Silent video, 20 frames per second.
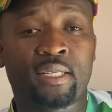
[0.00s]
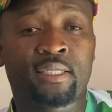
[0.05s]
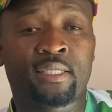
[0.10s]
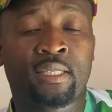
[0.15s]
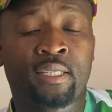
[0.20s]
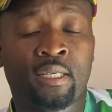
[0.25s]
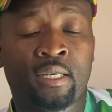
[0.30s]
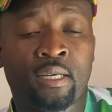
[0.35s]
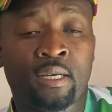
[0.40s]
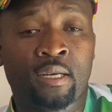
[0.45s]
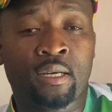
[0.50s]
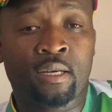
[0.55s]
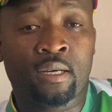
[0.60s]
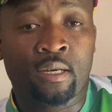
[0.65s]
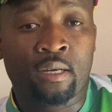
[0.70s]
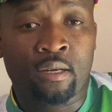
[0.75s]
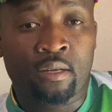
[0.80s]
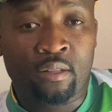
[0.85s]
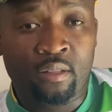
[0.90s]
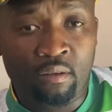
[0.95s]
that
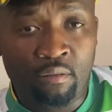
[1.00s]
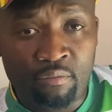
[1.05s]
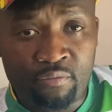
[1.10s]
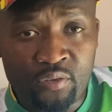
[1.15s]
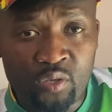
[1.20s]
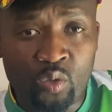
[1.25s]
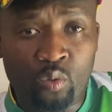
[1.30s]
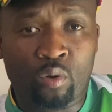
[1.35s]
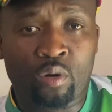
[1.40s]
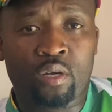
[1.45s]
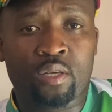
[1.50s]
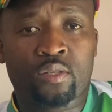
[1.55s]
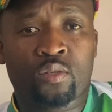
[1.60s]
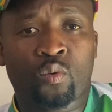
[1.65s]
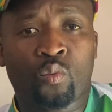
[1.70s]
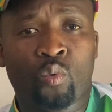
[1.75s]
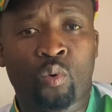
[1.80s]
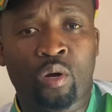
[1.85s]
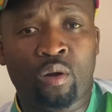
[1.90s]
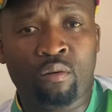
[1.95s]
the viewers
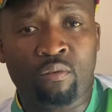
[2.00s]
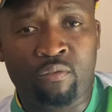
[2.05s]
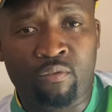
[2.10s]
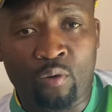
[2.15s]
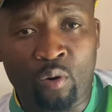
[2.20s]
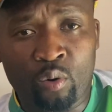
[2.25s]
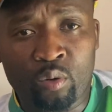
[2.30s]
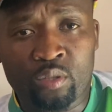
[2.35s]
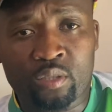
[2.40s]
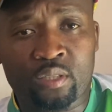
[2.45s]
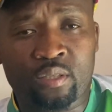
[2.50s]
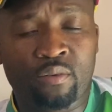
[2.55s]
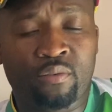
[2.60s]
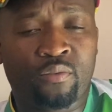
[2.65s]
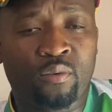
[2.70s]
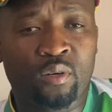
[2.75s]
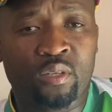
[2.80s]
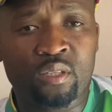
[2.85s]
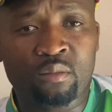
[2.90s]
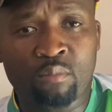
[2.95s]
will vote
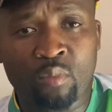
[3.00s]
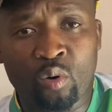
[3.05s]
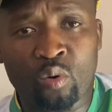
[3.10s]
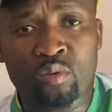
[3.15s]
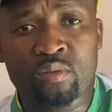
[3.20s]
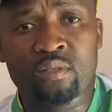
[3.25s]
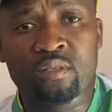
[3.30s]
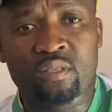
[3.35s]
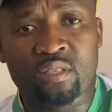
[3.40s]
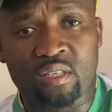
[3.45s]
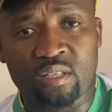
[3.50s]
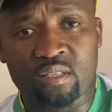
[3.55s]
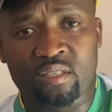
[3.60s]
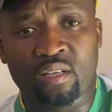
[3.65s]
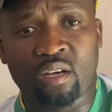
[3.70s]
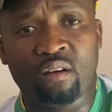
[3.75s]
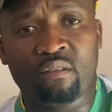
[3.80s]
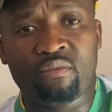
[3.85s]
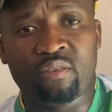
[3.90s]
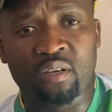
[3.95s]
for the most
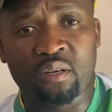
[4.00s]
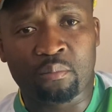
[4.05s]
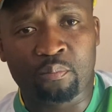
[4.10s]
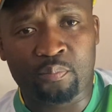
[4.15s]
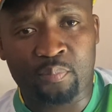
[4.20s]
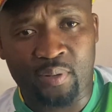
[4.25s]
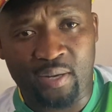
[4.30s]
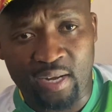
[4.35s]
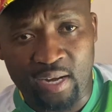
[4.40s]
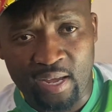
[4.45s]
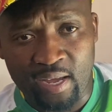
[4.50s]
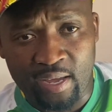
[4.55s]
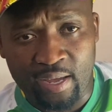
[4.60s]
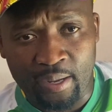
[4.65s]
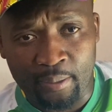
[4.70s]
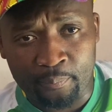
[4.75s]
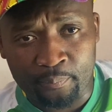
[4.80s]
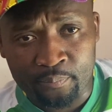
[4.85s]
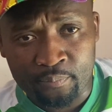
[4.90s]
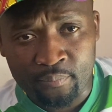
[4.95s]
deserving
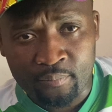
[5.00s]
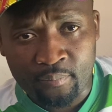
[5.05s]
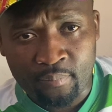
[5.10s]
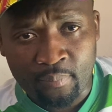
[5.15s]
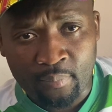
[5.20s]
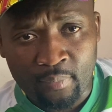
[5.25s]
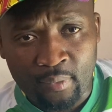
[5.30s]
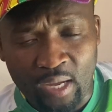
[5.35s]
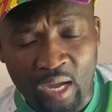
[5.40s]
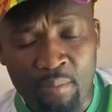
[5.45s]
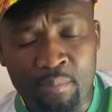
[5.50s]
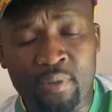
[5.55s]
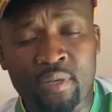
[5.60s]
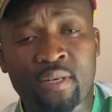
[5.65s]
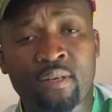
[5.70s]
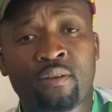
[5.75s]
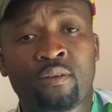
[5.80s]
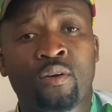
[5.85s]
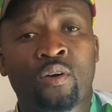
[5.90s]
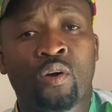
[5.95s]
player. I
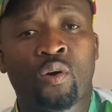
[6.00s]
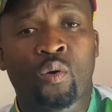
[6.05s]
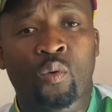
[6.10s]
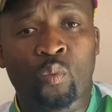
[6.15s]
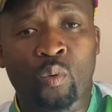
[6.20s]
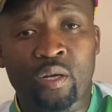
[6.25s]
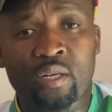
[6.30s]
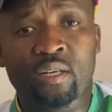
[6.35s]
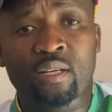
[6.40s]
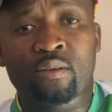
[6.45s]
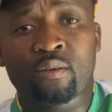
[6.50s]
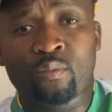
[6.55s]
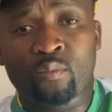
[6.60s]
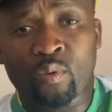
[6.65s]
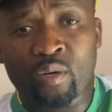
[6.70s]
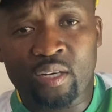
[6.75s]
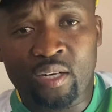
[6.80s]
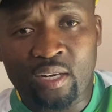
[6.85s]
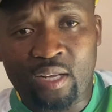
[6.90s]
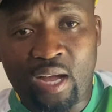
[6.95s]
mean, when
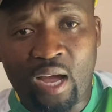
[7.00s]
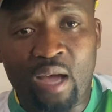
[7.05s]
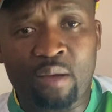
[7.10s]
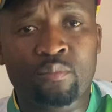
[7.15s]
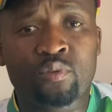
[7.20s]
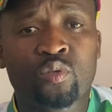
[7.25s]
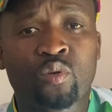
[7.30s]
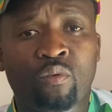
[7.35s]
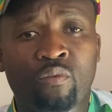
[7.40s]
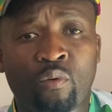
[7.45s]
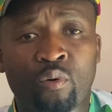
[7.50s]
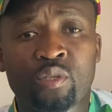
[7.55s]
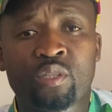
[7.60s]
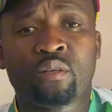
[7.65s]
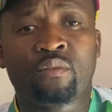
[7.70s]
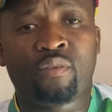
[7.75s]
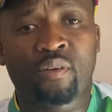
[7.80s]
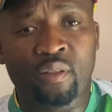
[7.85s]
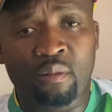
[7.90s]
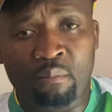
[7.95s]
when it comes to
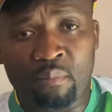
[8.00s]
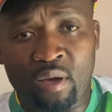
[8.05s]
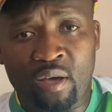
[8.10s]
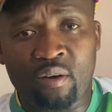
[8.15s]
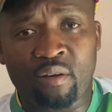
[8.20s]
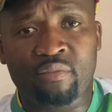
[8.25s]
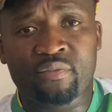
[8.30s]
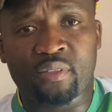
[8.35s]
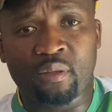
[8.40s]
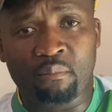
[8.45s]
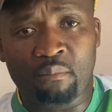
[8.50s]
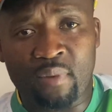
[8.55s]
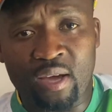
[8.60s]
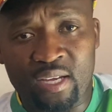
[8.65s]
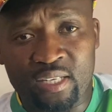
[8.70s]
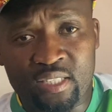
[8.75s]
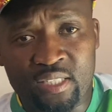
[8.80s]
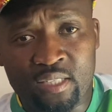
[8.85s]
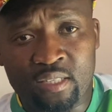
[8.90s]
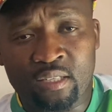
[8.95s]
voting for the man of the
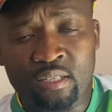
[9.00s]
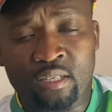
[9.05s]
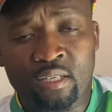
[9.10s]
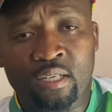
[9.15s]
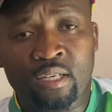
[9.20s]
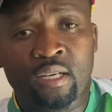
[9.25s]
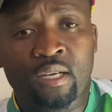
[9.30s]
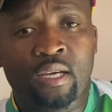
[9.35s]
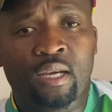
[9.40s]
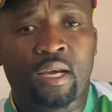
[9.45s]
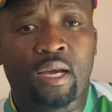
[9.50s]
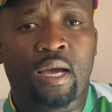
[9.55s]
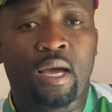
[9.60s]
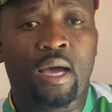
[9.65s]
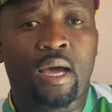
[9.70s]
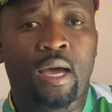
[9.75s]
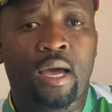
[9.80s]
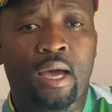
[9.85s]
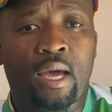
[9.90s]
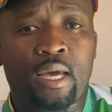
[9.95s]
match,
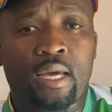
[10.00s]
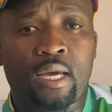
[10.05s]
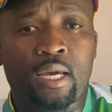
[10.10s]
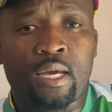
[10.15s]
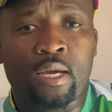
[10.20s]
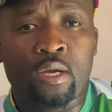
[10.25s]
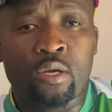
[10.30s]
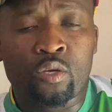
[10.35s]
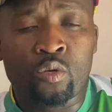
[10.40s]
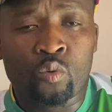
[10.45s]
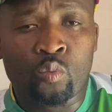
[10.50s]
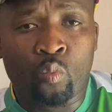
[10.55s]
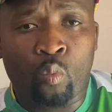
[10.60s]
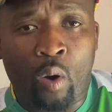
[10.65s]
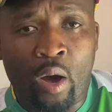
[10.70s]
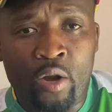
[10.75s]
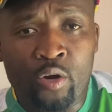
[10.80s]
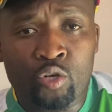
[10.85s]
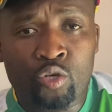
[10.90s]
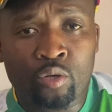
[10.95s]
uh,
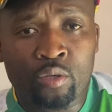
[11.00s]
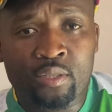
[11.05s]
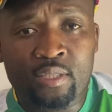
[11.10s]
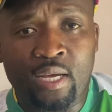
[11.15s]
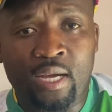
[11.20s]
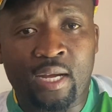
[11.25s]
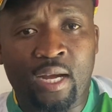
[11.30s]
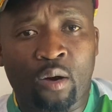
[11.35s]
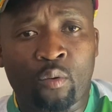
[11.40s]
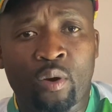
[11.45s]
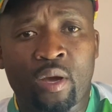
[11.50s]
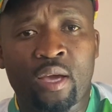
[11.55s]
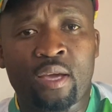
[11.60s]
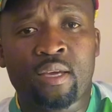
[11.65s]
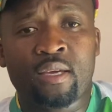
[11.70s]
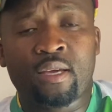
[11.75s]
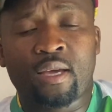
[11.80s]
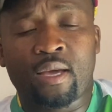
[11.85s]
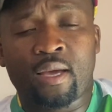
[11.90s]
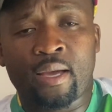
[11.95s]
one should take
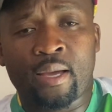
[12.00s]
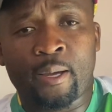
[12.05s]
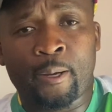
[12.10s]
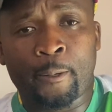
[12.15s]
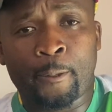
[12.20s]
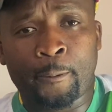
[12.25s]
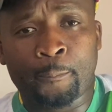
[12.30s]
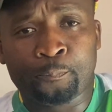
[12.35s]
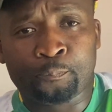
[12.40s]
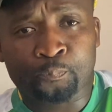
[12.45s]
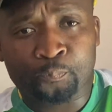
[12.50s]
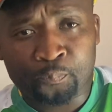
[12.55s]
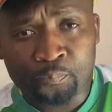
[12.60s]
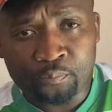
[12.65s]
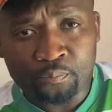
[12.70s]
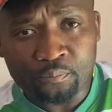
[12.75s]
away um,